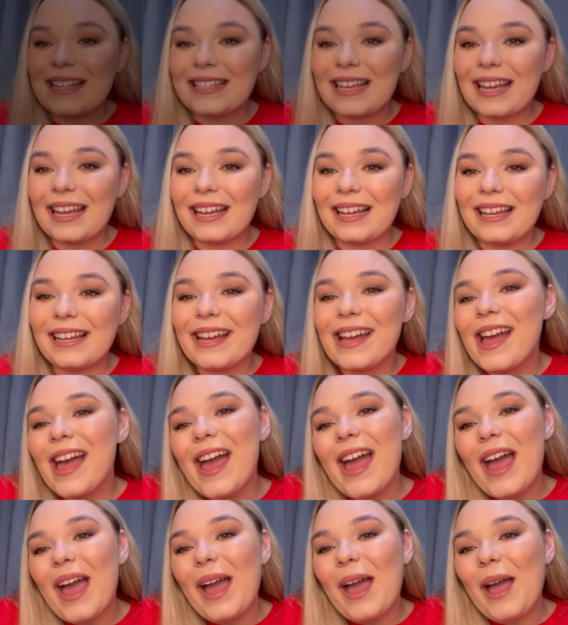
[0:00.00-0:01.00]
days.
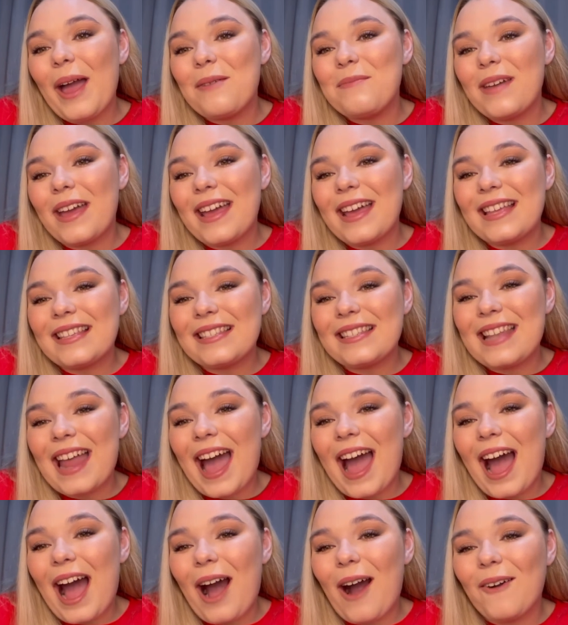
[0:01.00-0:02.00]
It is
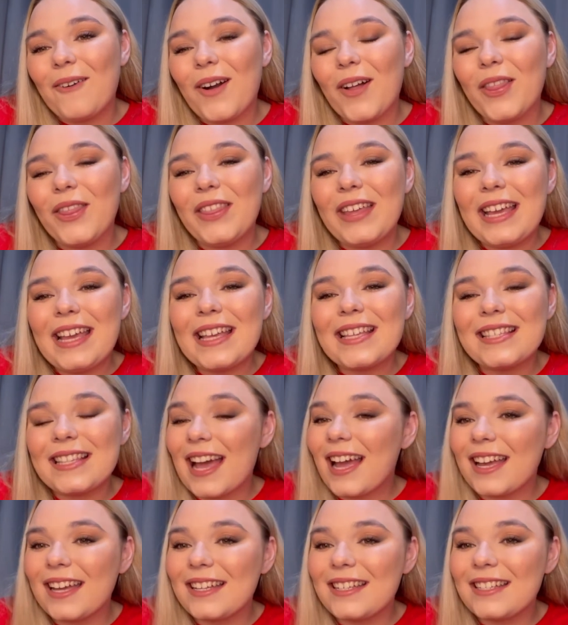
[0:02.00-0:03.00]
now the
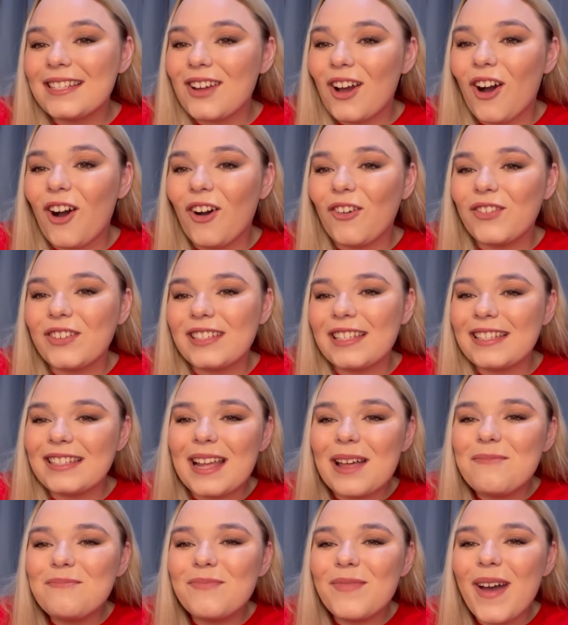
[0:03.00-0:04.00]
2nd of
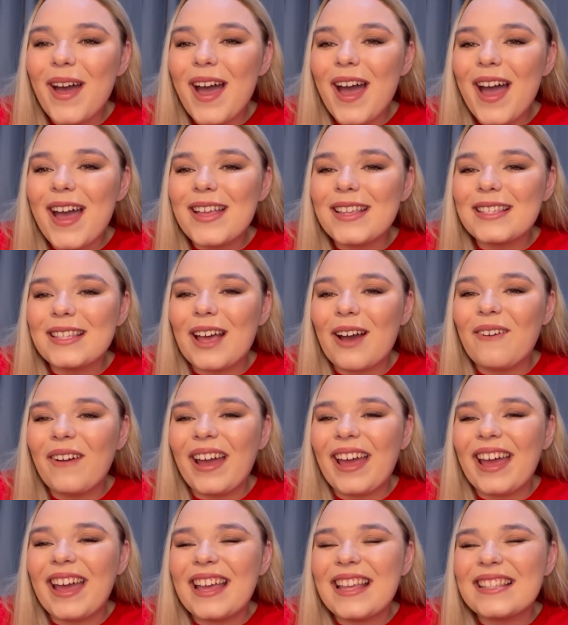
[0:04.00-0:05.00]
December, so
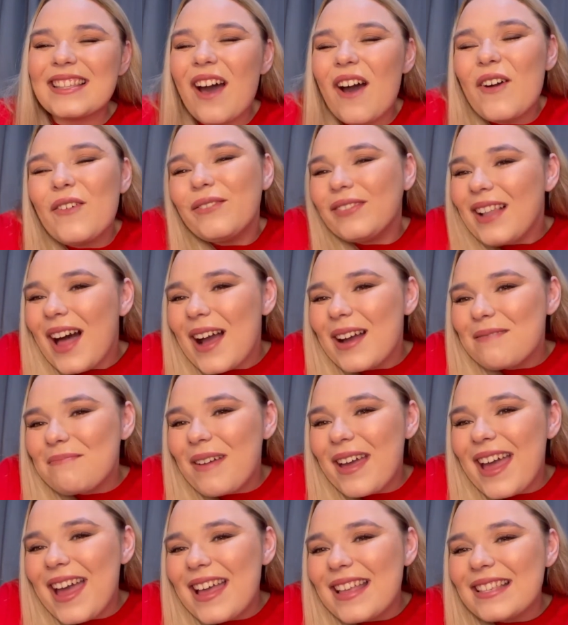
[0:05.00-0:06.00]
it is
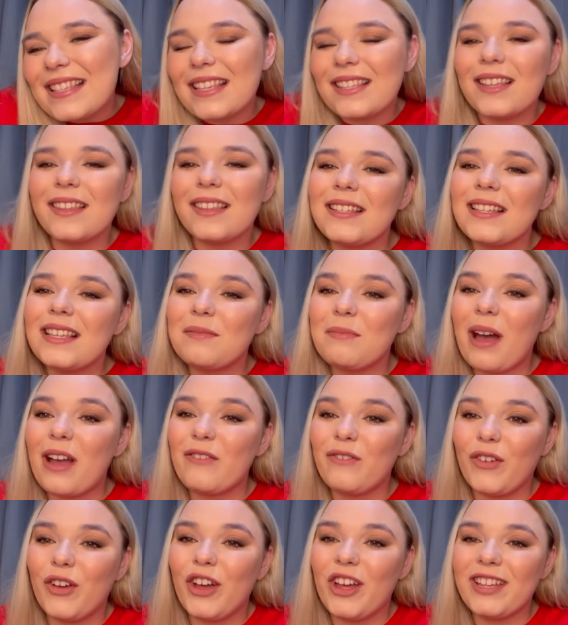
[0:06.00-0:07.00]
Vlogmas. So is my
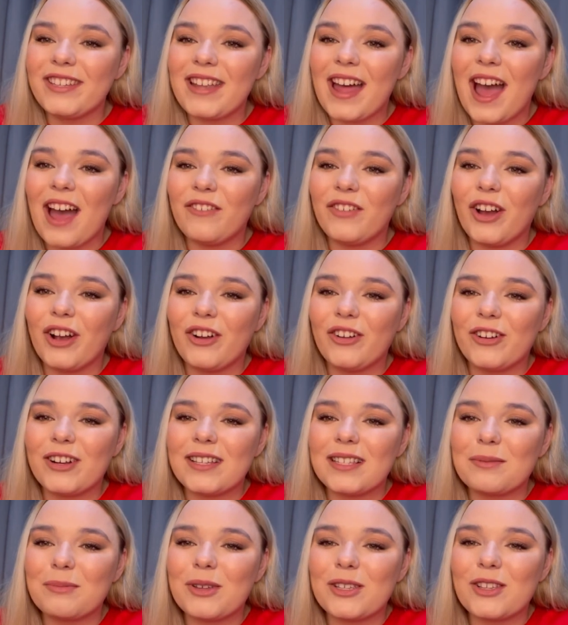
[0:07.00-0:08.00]
first ever
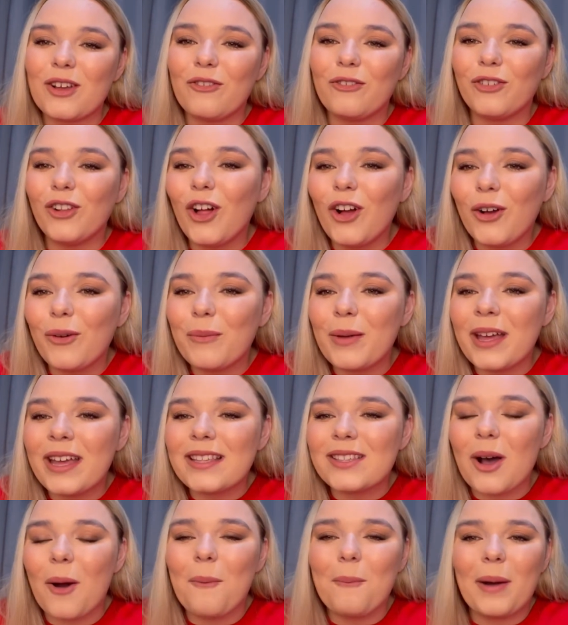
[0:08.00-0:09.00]
Christmas
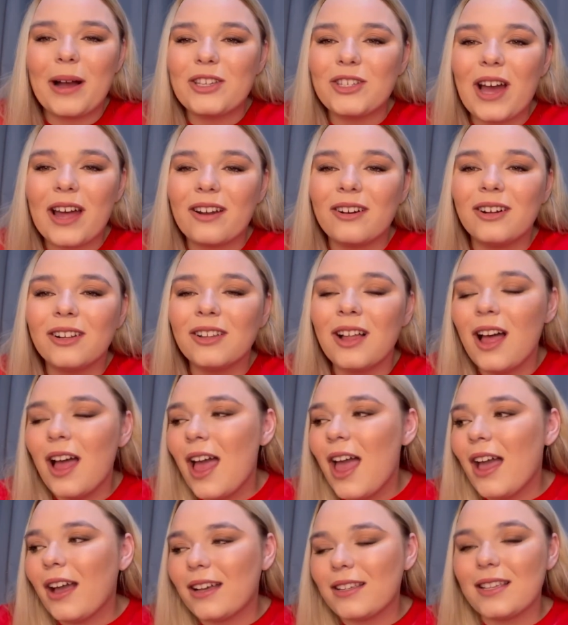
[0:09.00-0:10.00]
Vlogmas on my channel,
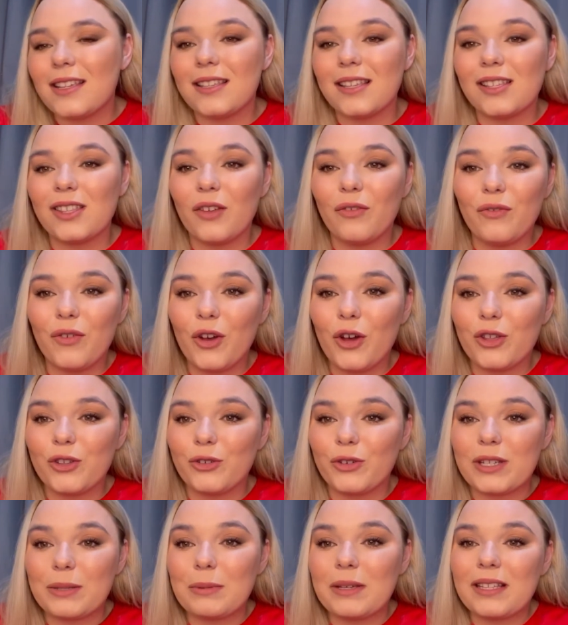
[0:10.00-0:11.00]
because this is the first
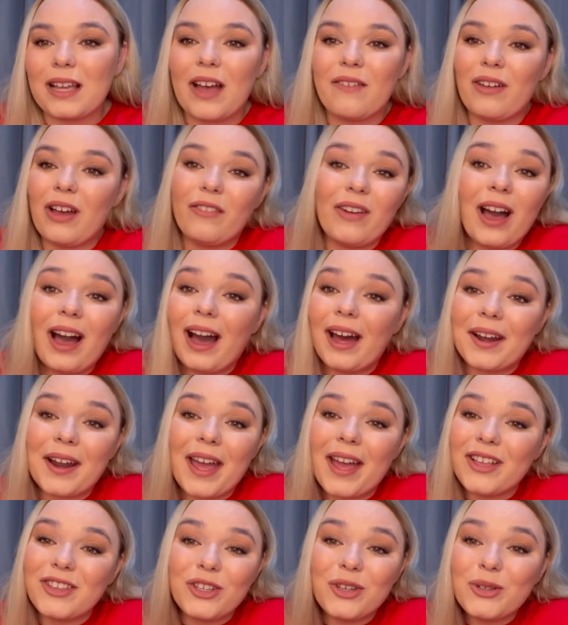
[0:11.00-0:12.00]
Christmas I've ever had
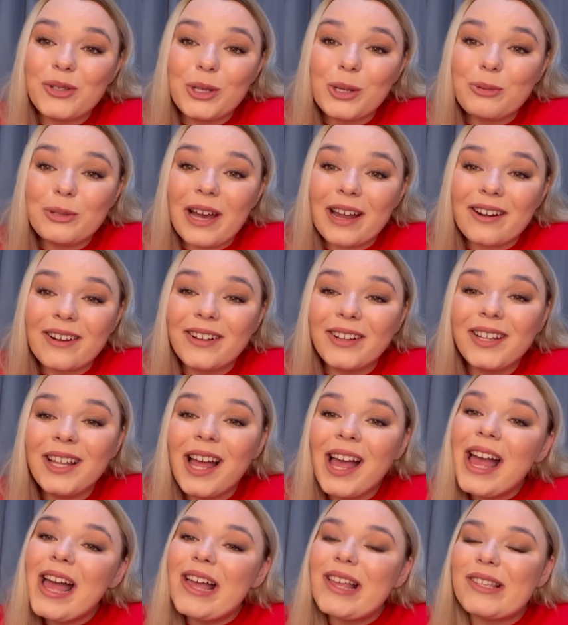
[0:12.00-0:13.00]
a YouTube channel.
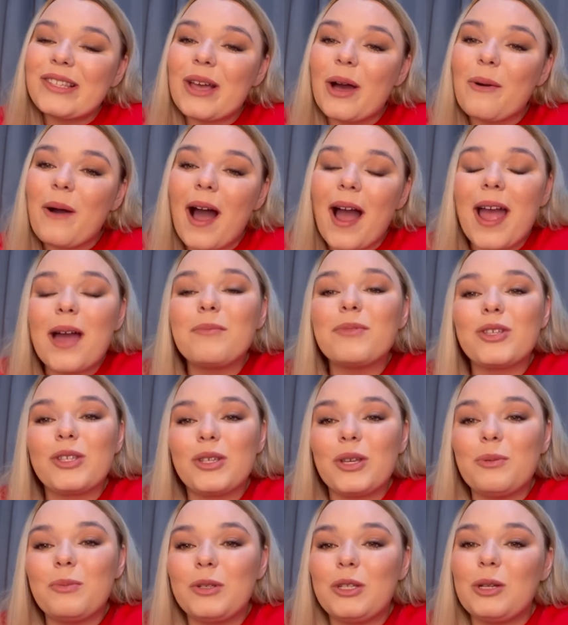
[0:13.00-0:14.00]
So I am
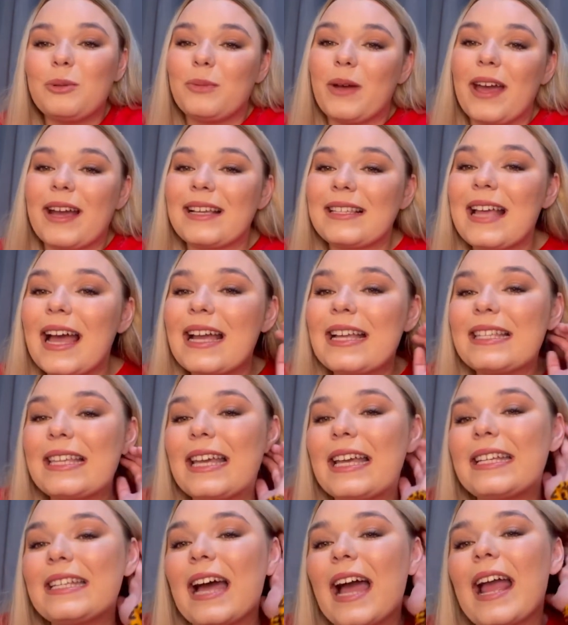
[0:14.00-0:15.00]
super duper
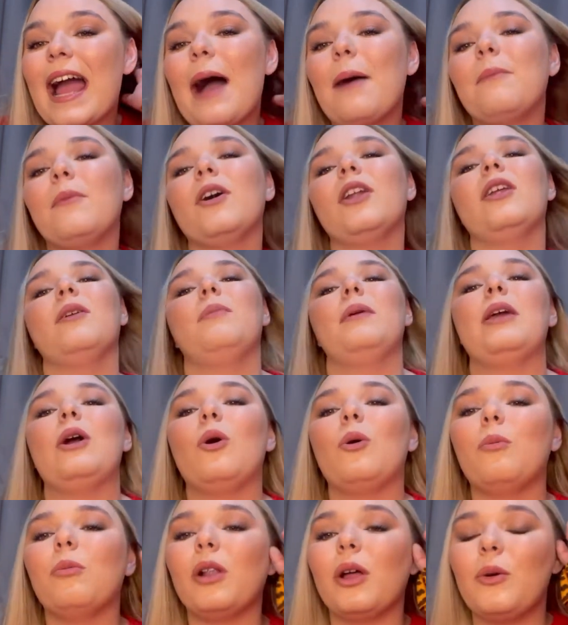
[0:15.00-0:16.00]
excited. I am going to be
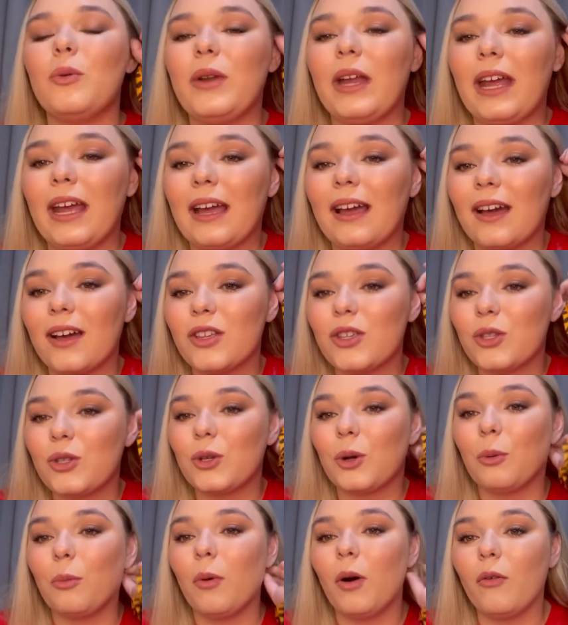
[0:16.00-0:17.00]
uploading
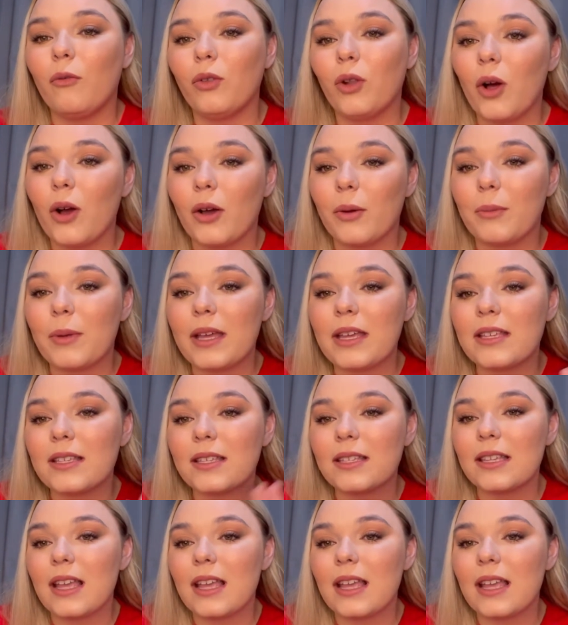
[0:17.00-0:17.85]
some Vlogmas.